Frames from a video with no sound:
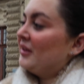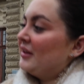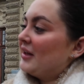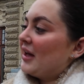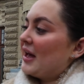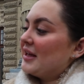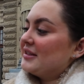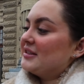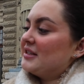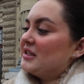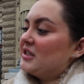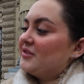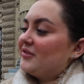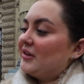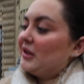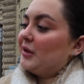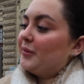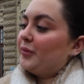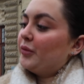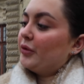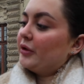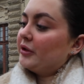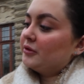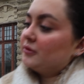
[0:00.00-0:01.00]
Also, I should
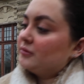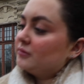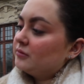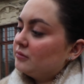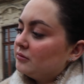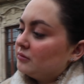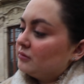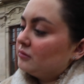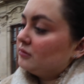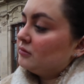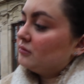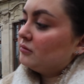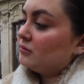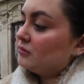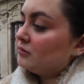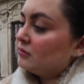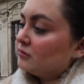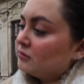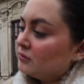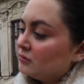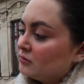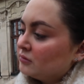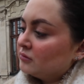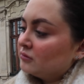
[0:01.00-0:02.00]
develop more. I have a little
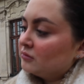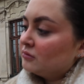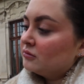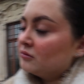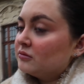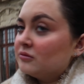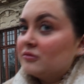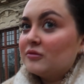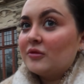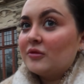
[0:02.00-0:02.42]
surprise here.